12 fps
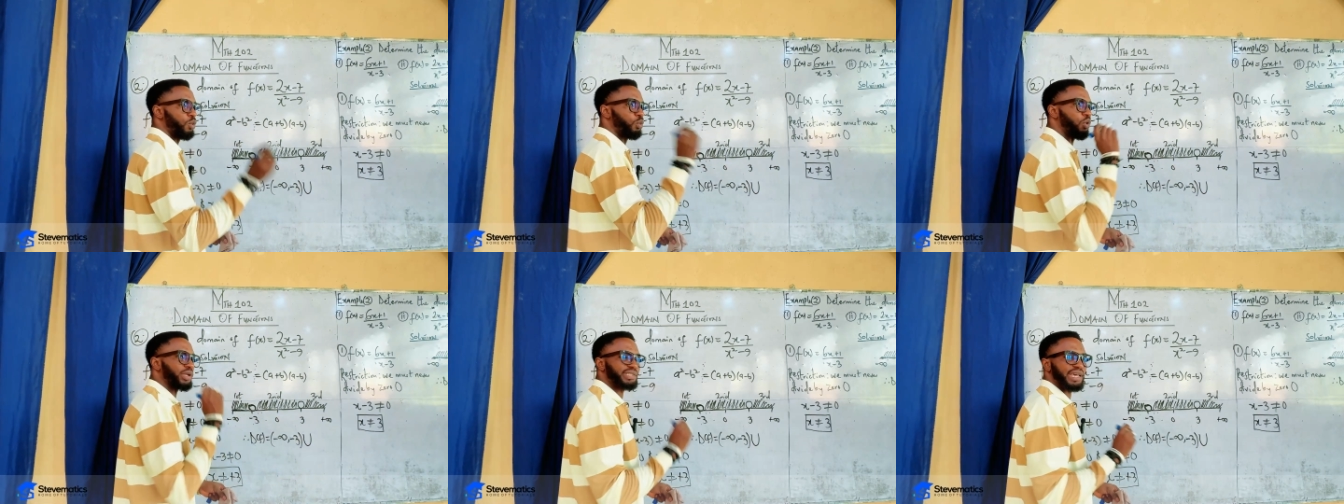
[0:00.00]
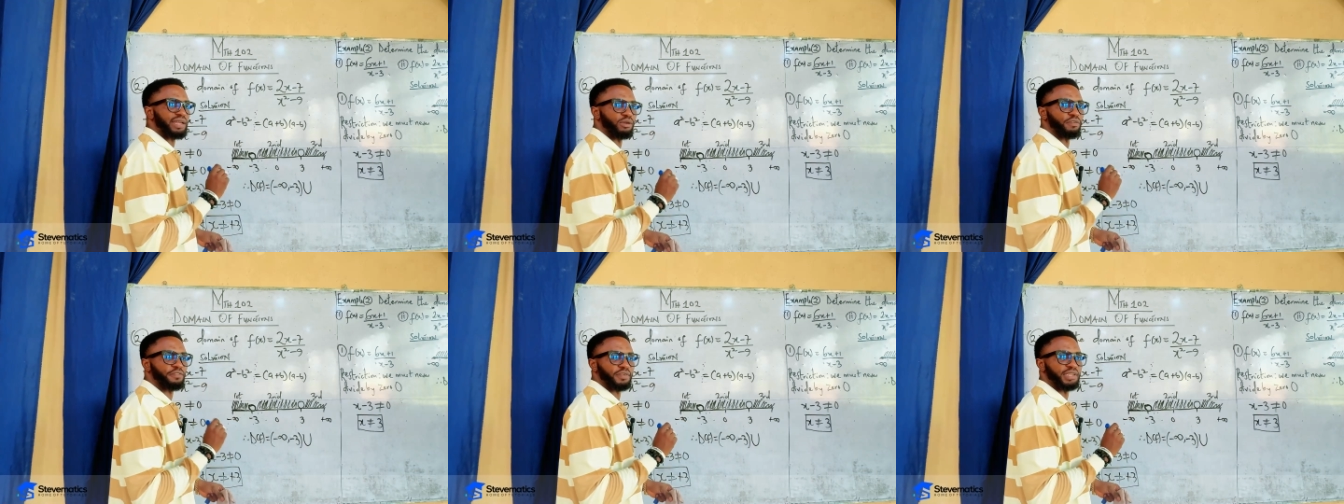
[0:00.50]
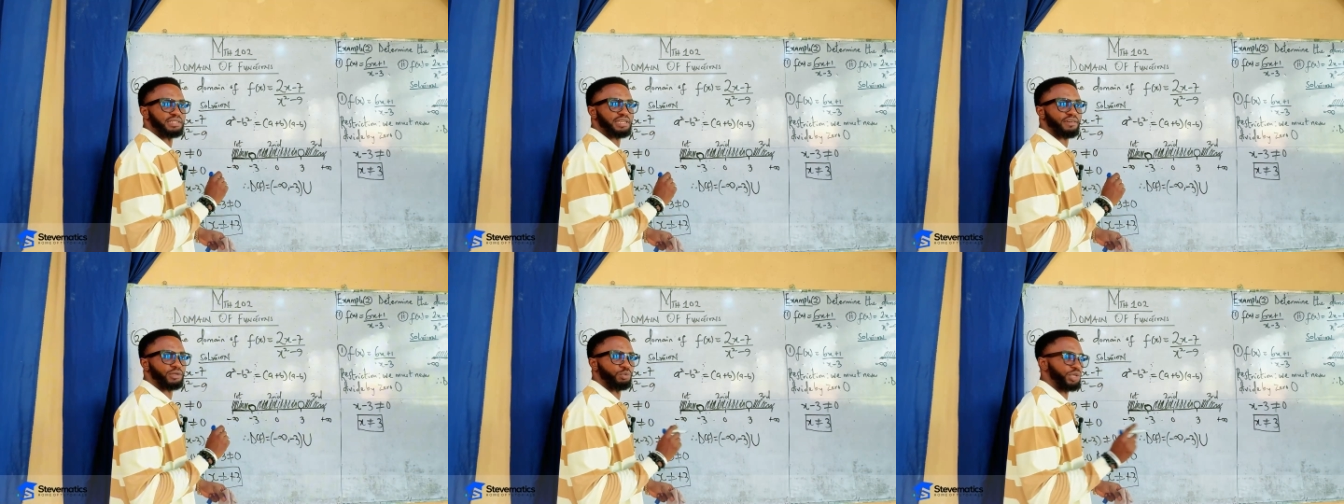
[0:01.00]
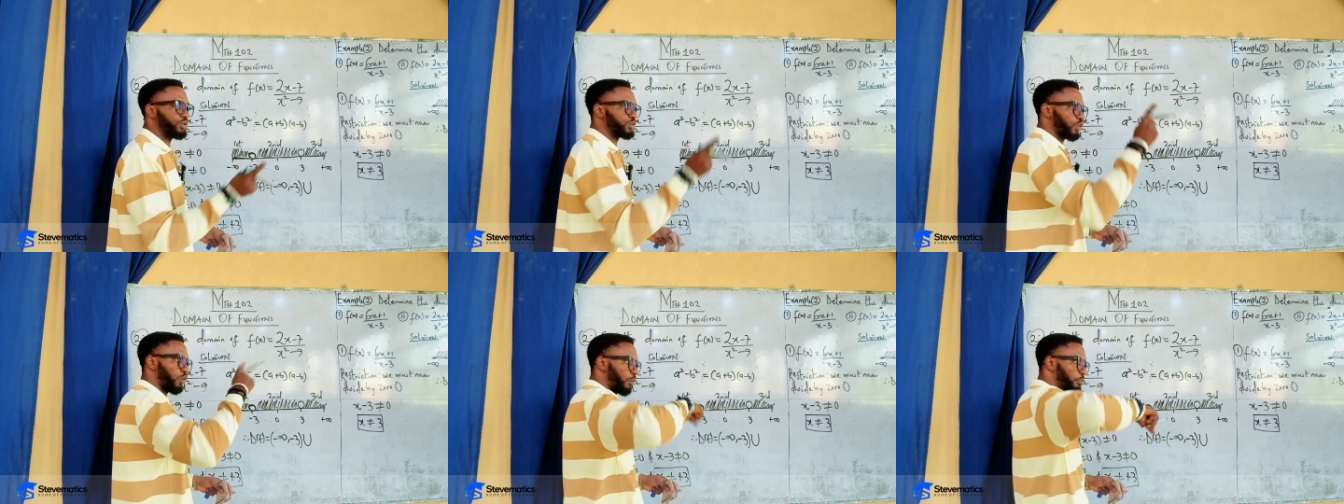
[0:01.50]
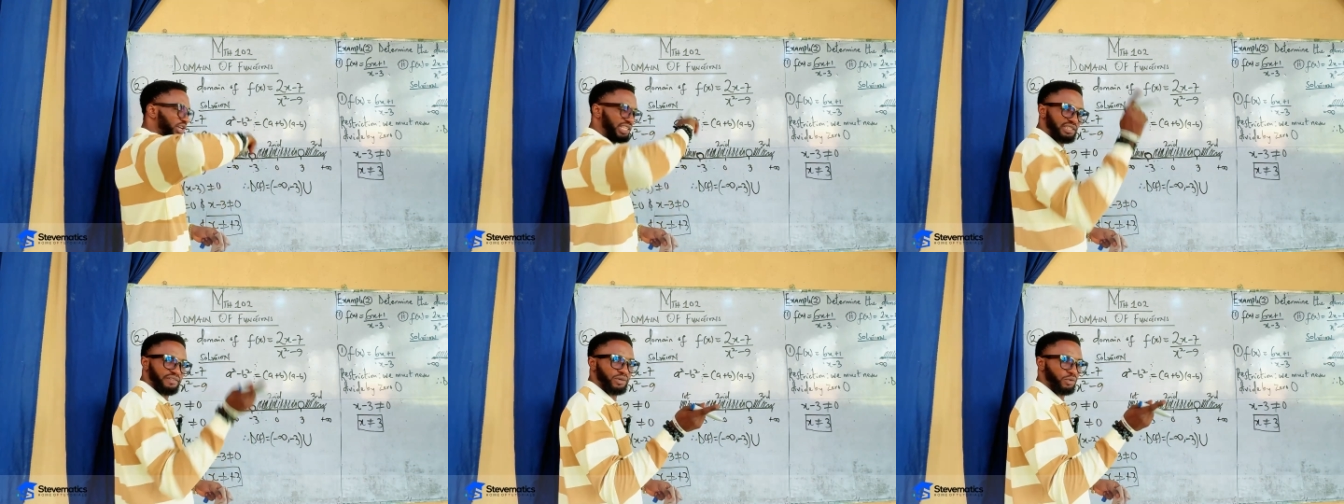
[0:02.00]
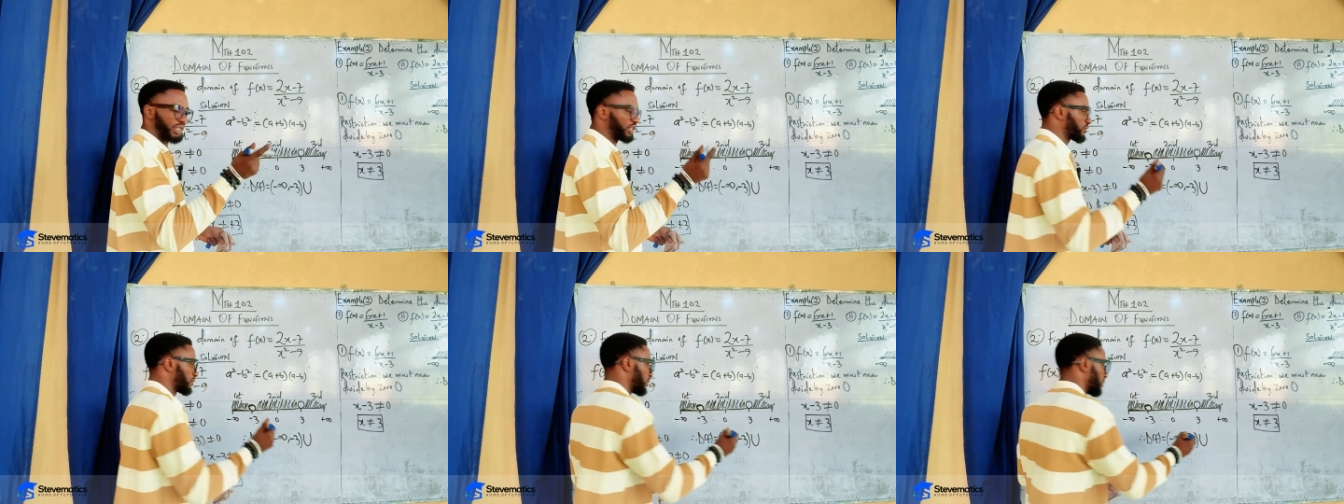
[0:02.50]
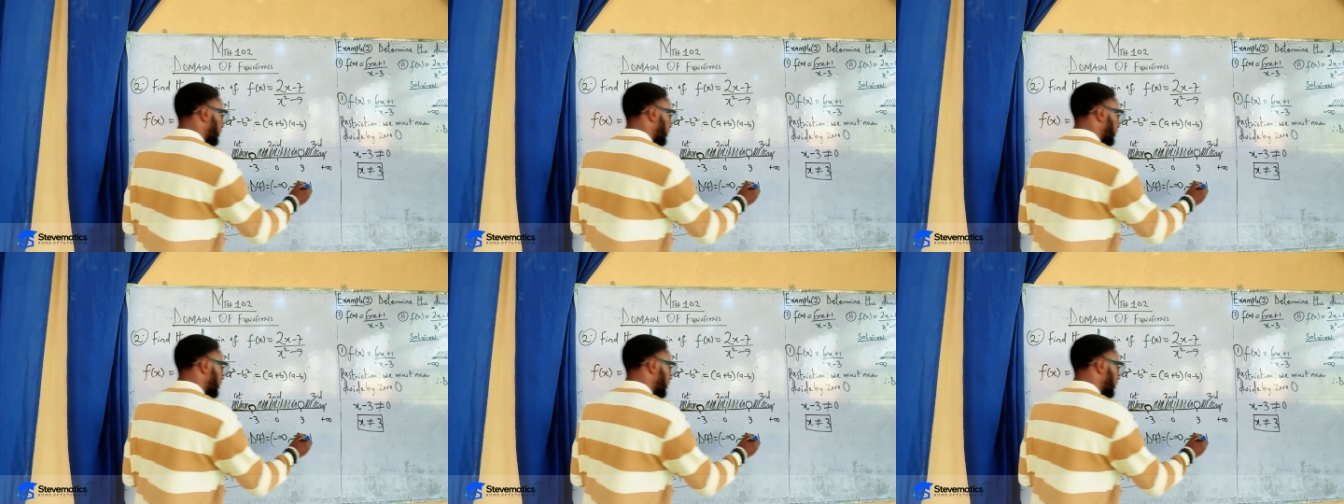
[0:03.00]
What kind of interval do we use? Open interval notation.